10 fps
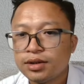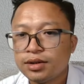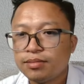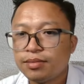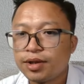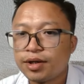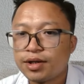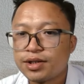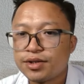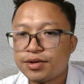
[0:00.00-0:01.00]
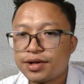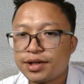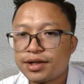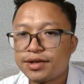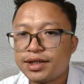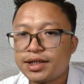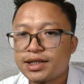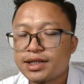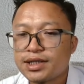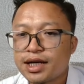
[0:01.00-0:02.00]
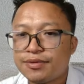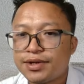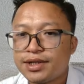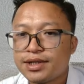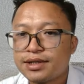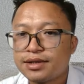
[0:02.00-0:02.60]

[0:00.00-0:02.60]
Because you are in the retest sideways,